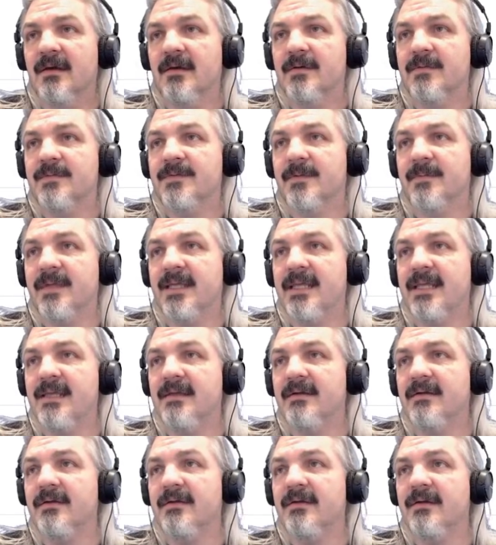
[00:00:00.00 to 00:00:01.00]
from
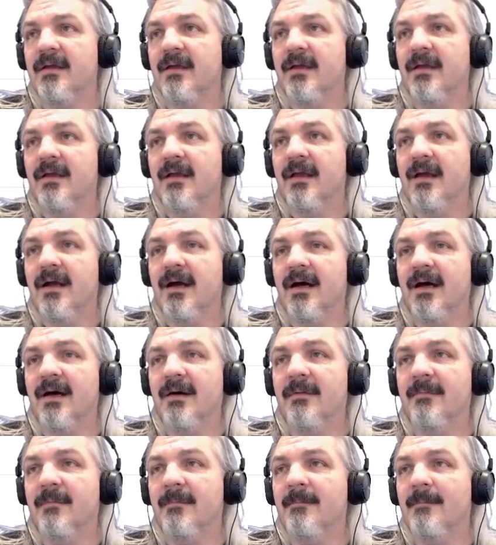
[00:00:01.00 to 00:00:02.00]
here,
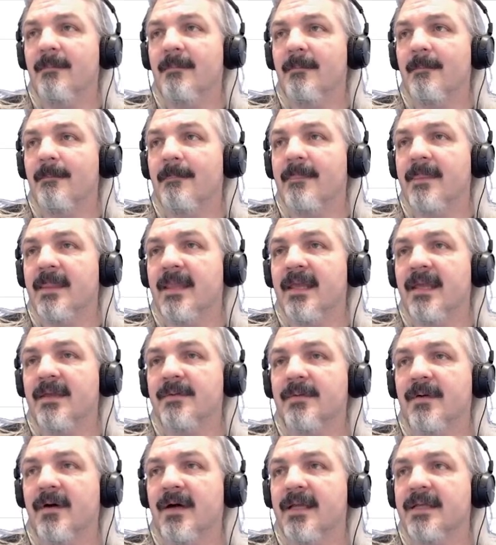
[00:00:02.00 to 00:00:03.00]

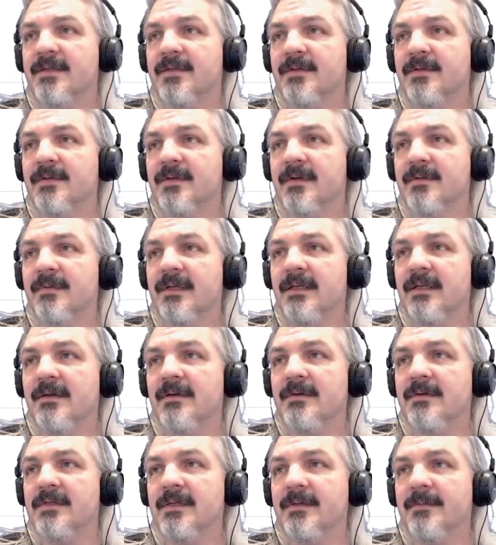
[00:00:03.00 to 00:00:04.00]
if I do a
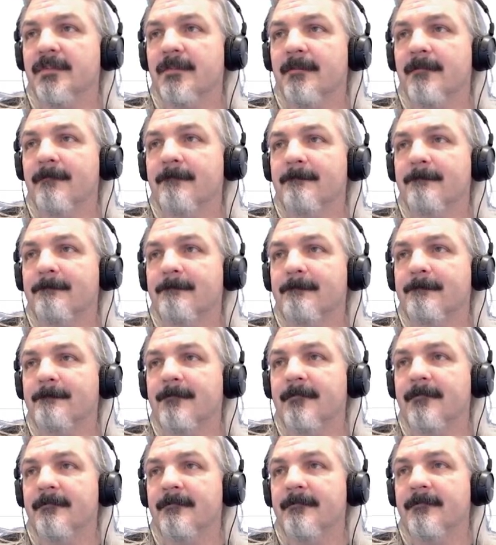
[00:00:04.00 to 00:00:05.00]
reload,
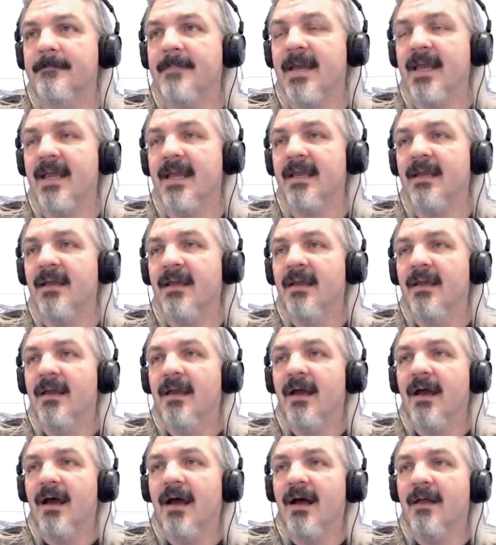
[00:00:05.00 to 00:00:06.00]
bang,
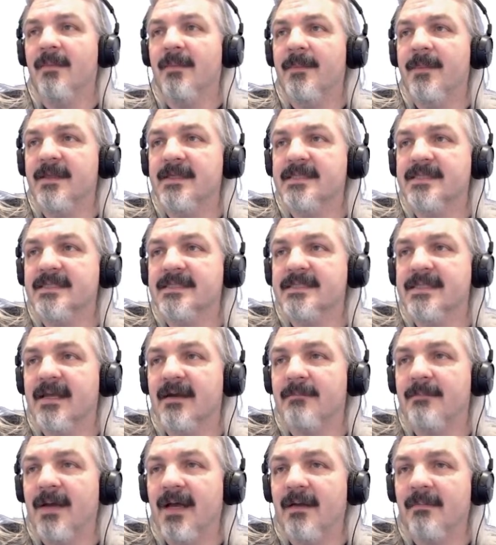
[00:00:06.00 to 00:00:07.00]
this is
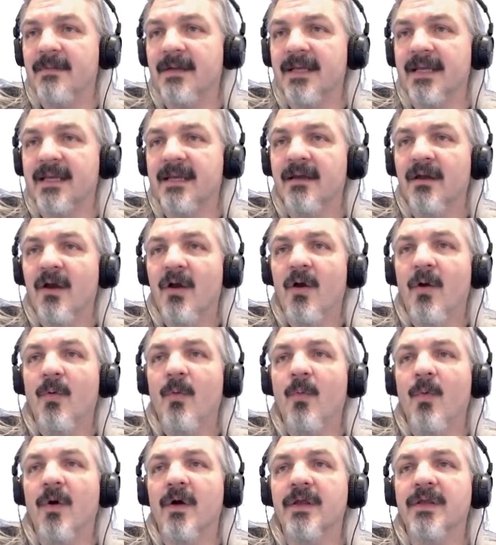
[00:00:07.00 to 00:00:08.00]
now public.
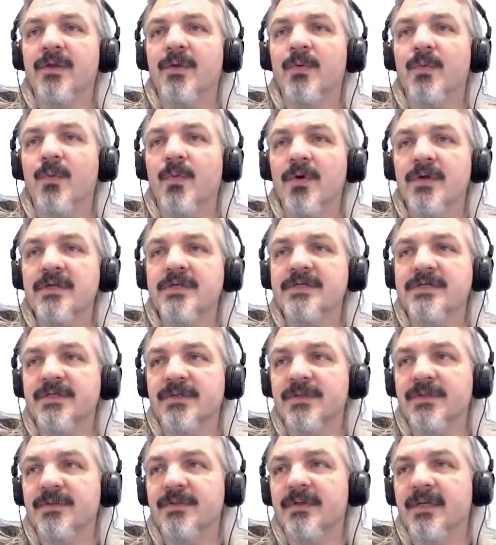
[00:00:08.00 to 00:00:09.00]
What you would
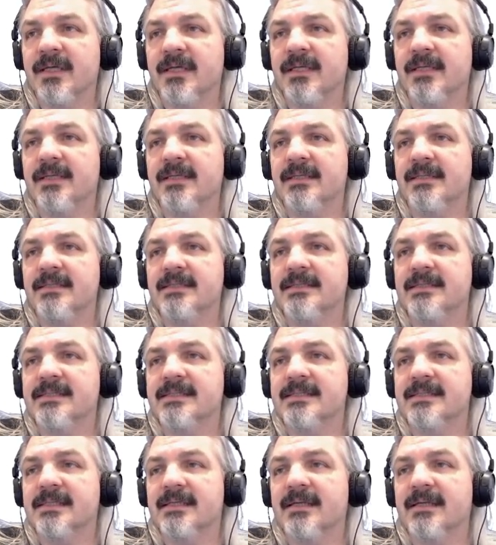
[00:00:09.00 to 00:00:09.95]
do is,